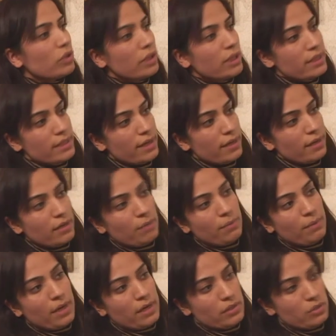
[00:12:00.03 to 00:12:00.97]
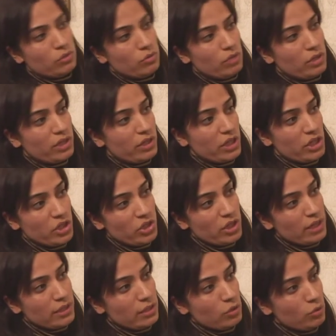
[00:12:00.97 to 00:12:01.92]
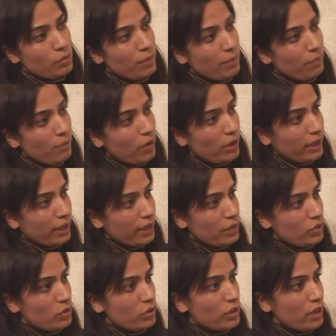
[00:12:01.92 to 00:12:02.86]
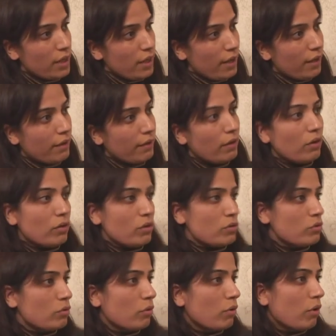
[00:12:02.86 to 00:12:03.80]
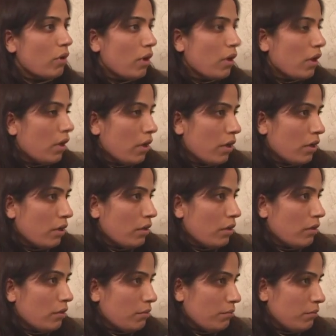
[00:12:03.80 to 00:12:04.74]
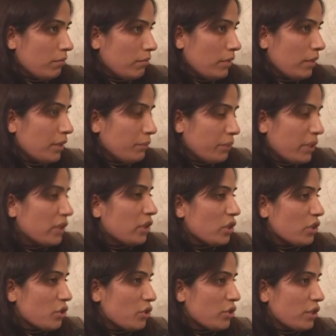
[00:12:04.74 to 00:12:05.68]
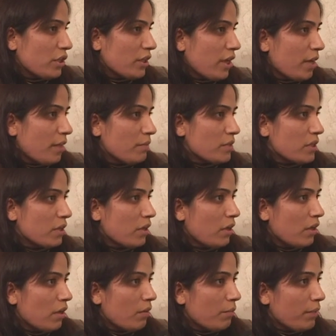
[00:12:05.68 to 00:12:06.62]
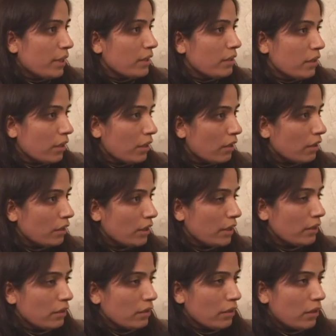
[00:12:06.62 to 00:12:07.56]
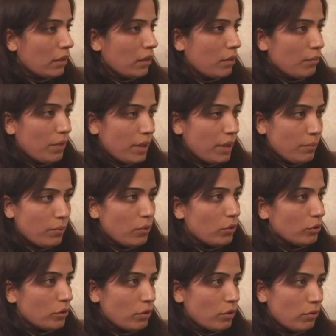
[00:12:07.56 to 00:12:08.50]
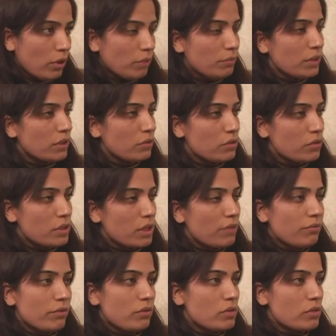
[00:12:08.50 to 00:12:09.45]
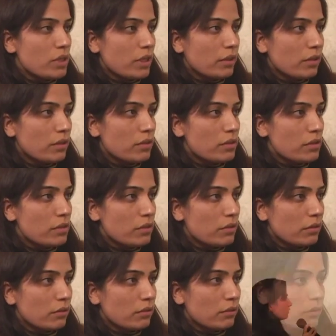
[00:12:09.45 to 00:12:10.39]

good lesson in the past to the Russia as a superpower country, and also British 3 times. But regarding my book, do you want me to say a few sentences?